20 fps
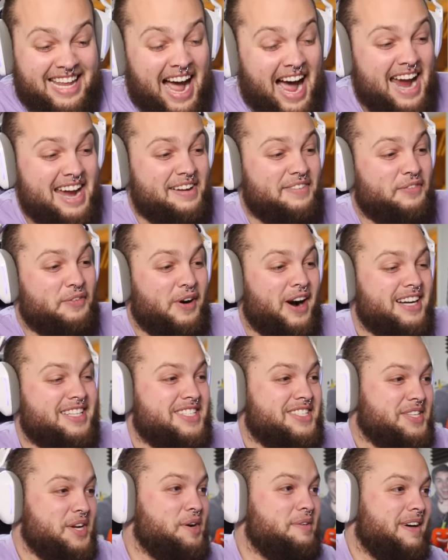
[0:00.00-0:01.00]
I have watched
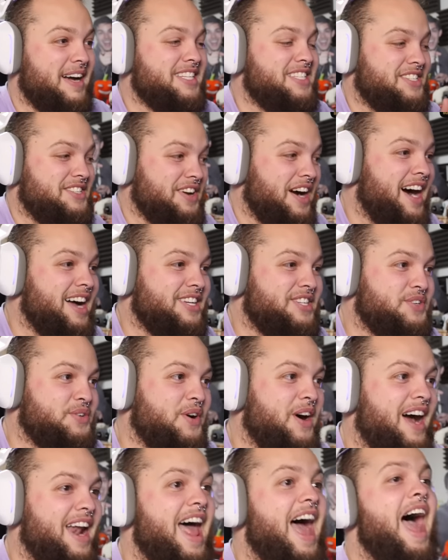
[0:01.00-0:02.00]
so much
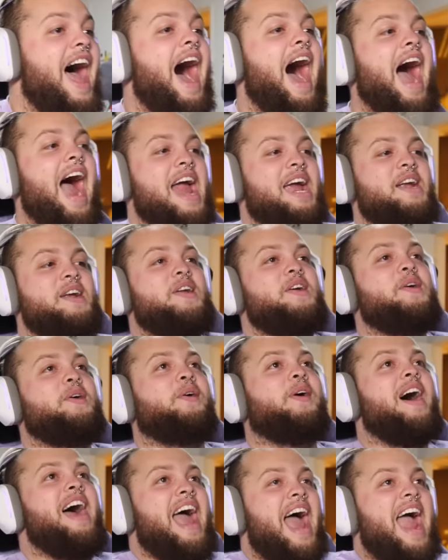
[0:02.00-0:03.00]
JonTron. I
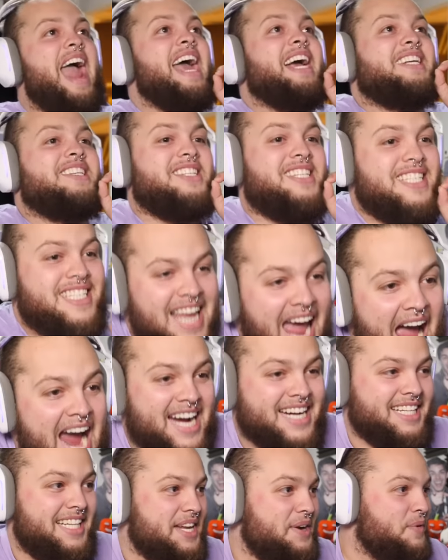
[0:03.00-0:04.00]
knew
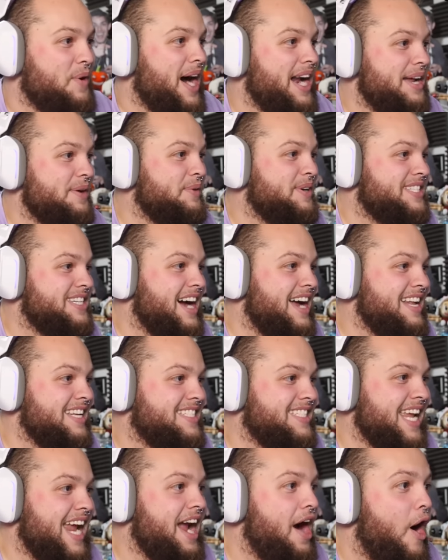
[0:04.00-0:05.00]
exactly what he was gonna
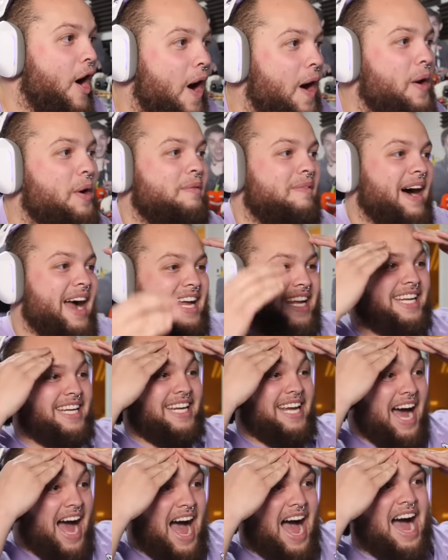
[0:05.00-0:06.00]
say. Oh my
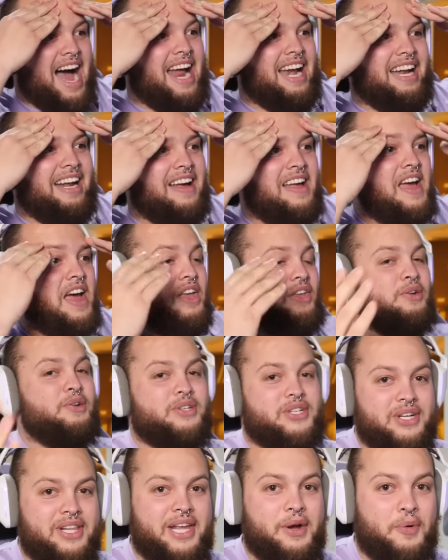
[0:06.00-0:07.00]
god!
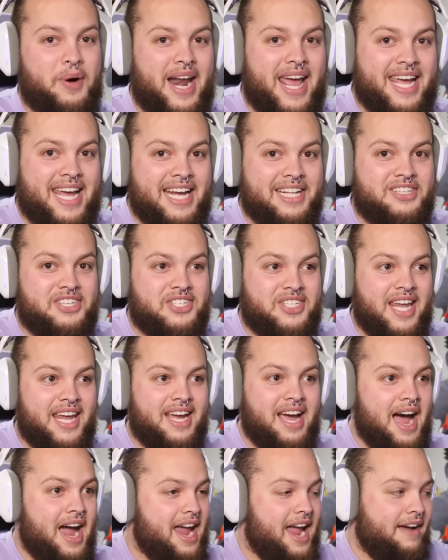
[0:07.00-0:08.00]
Usually when I get
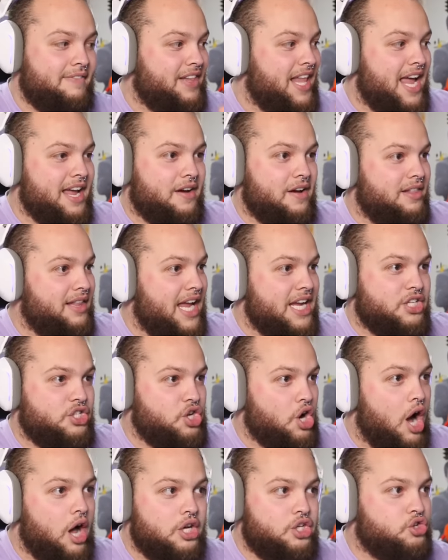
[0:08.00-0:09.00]
sick, I have like
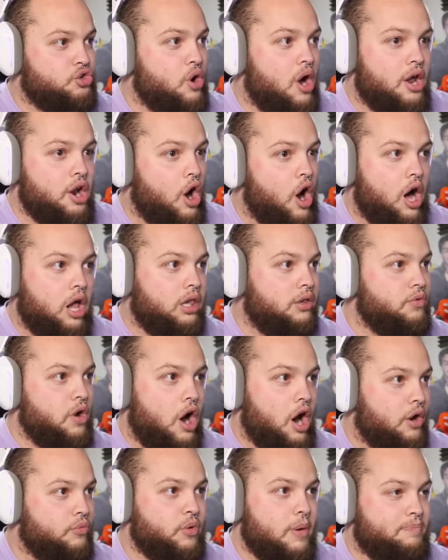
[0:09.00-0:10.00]
JonTron all
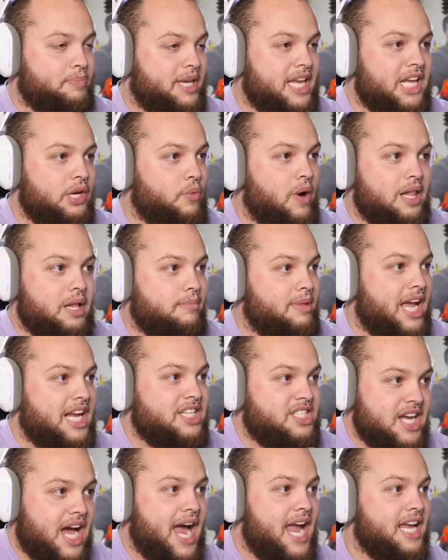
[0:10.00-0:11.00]
on repeat while I'm
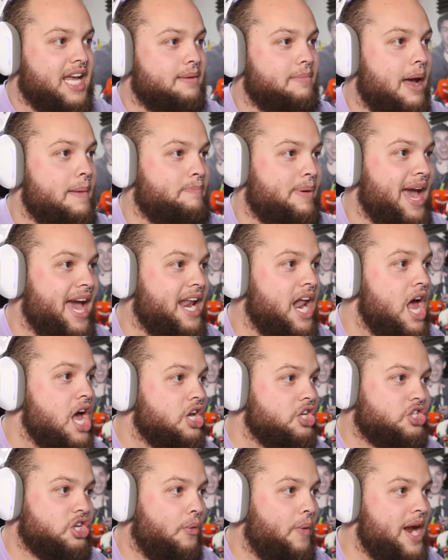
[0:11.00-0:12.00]
like dying in my bed.
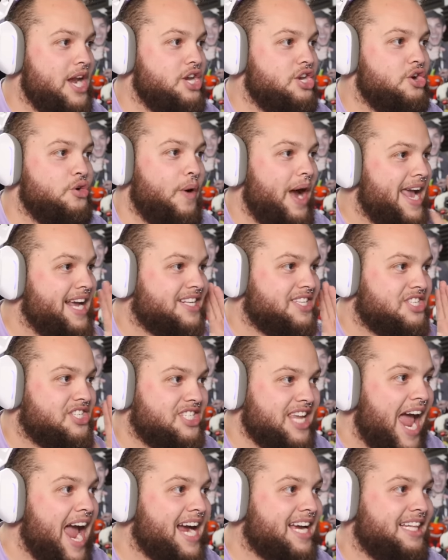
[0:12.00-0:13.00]
So I knew
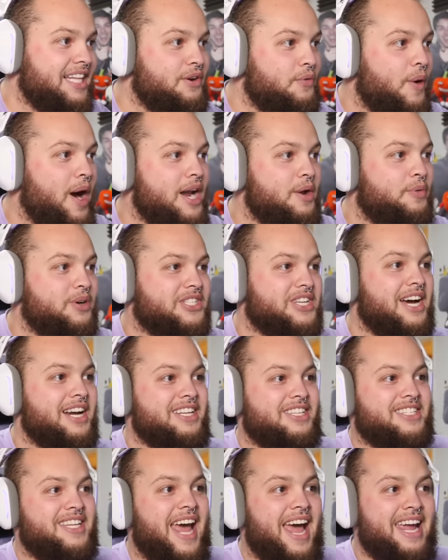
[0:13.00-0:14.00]
exactly what he was
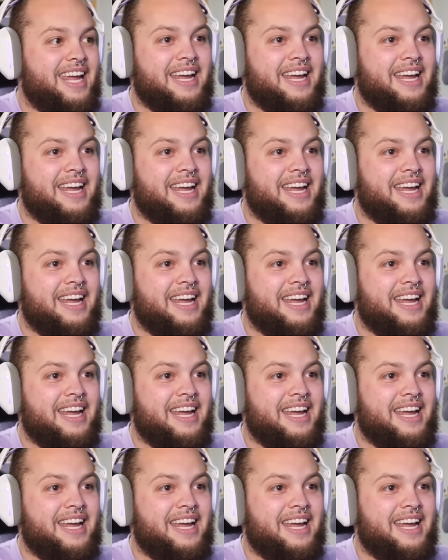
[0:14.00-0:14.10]
gonna say.